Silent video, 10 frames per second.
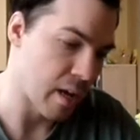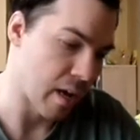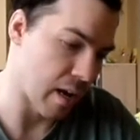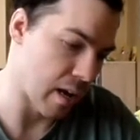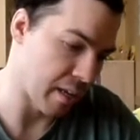
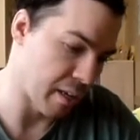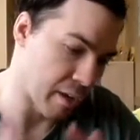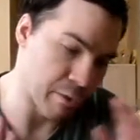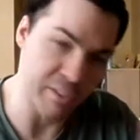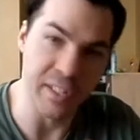You
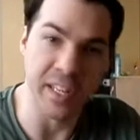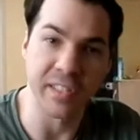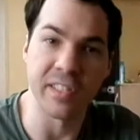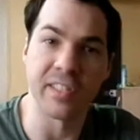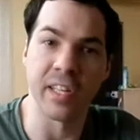know, it's
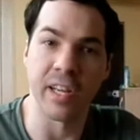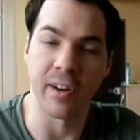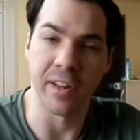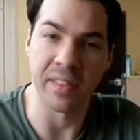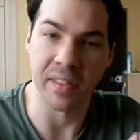nice to see
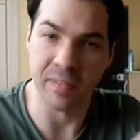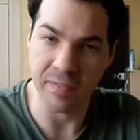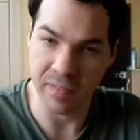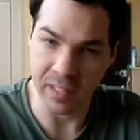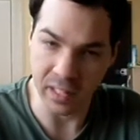her in
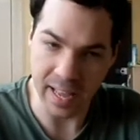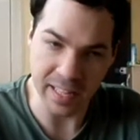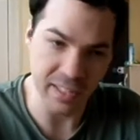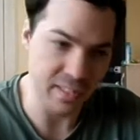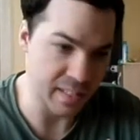the
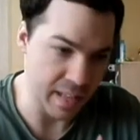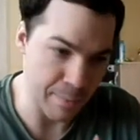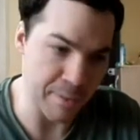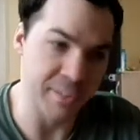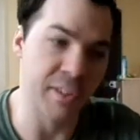last
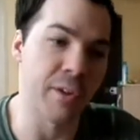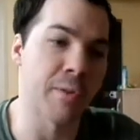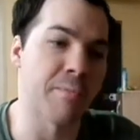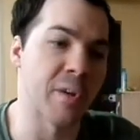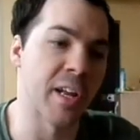
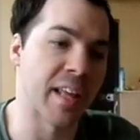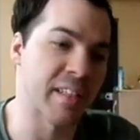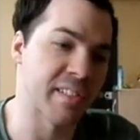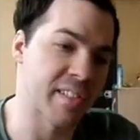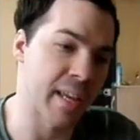episode, but at
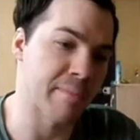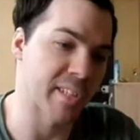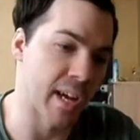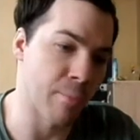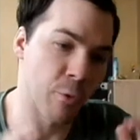the same
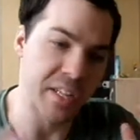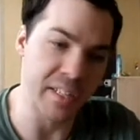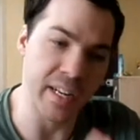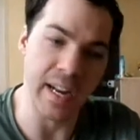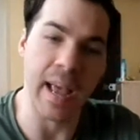time, we
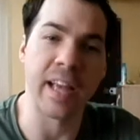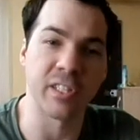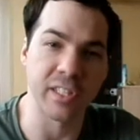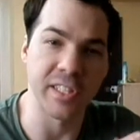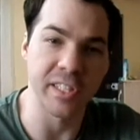didn't
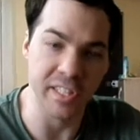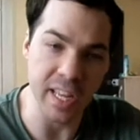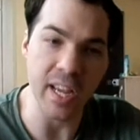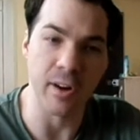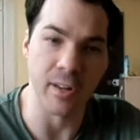actually
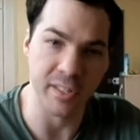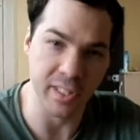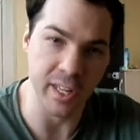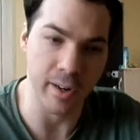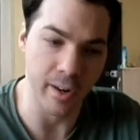see her.
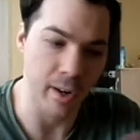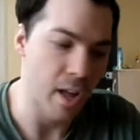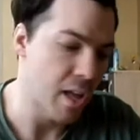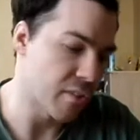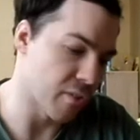
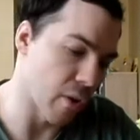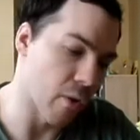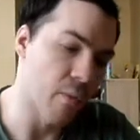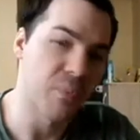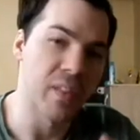
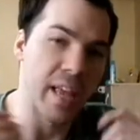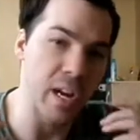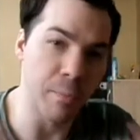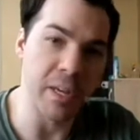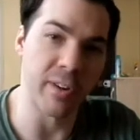So,
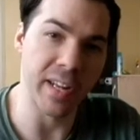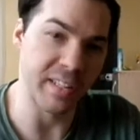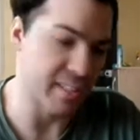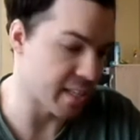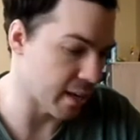it'll be great
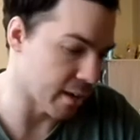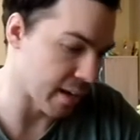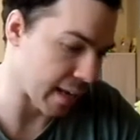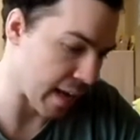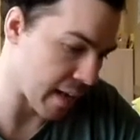to see her
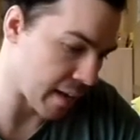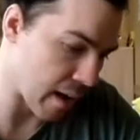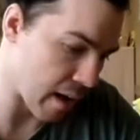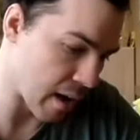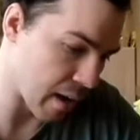
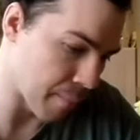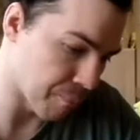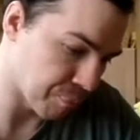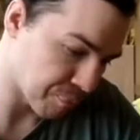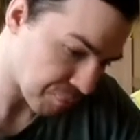again.
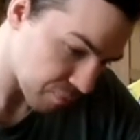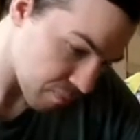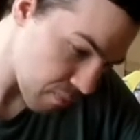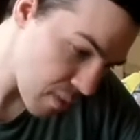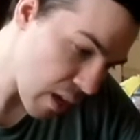
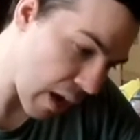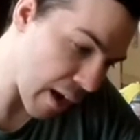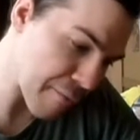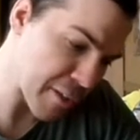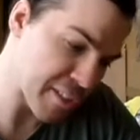
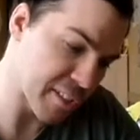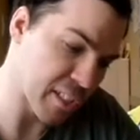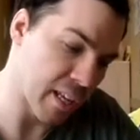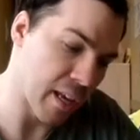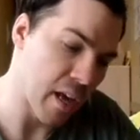
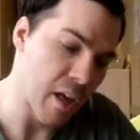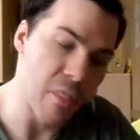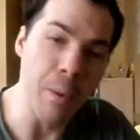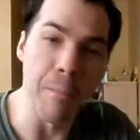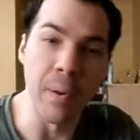Obviously,
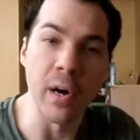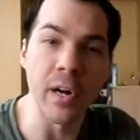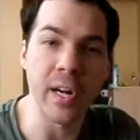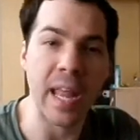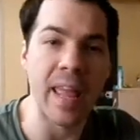the
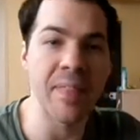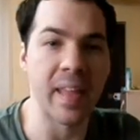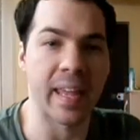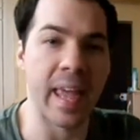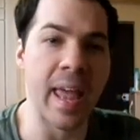bird in
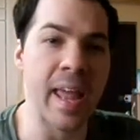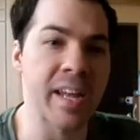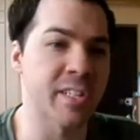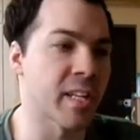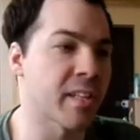the
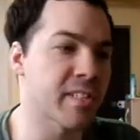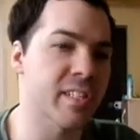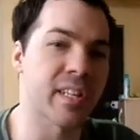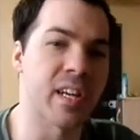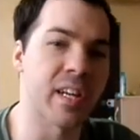cage. Now, this
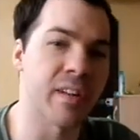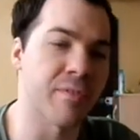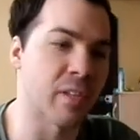is kind of